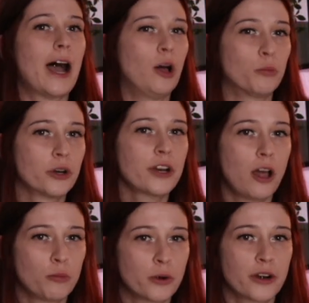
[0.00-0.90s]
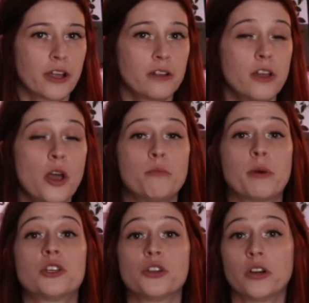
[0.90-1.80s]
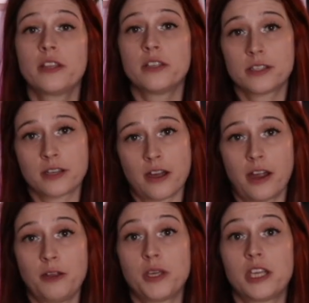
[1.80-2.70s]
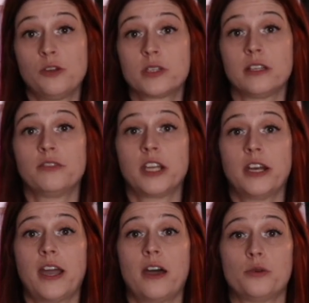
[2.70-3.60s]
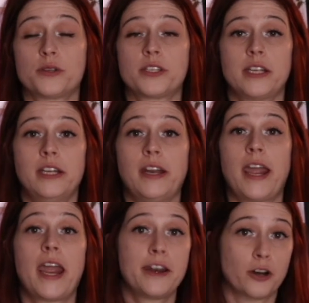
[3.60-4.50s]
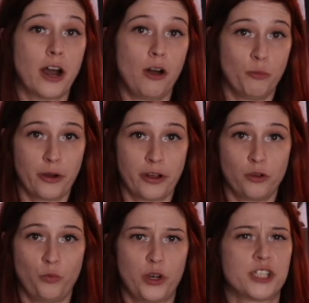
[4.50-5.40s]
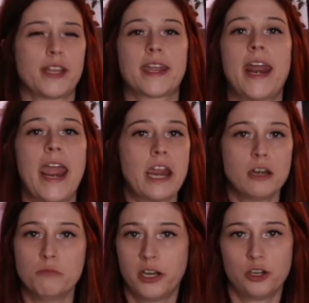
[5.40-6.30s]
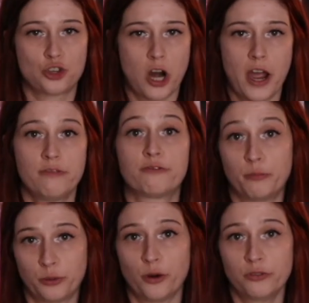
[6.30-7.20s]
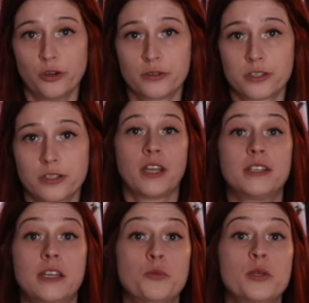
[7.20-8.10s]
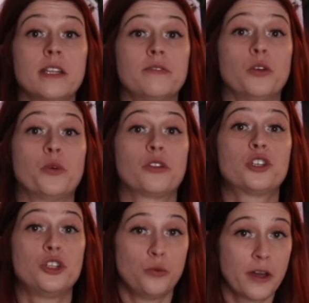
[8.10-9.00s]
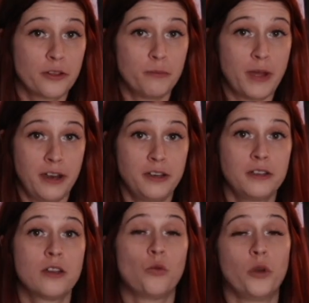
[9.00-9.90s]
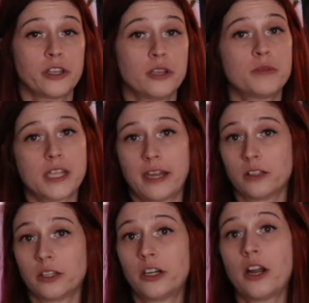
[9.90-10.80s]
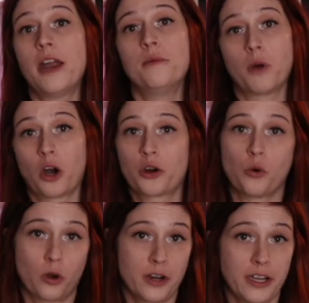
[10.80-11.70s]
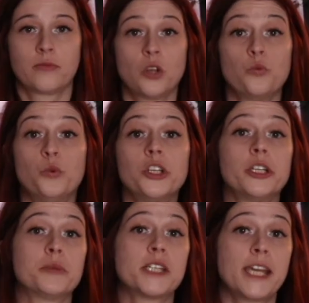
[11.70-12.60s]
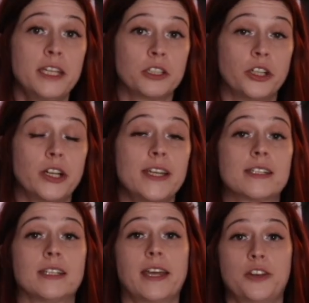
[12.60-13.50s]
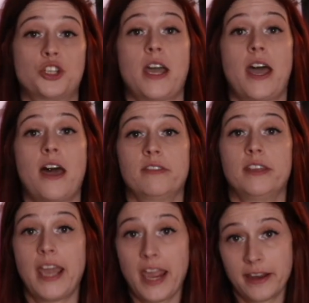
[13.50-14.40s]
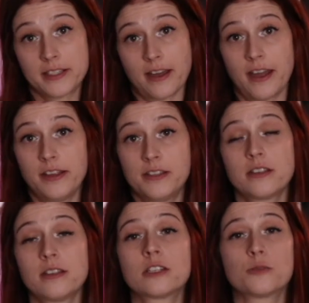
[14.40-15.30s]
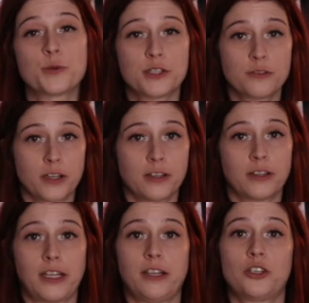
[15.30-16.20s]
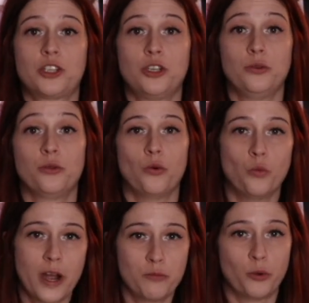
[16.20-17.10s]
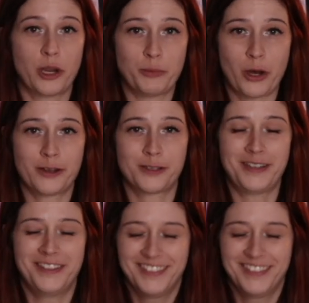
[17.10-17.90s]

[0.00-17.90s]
Albert, Alberta. But during this time, he was living in a house in Hayter, Alberta, which is like an eight minute drive from Provost. Tim was living with two other men, William Taylor and Mark Horning. William Taylor is alleged to have gang ties, specifically to the White Boy posse.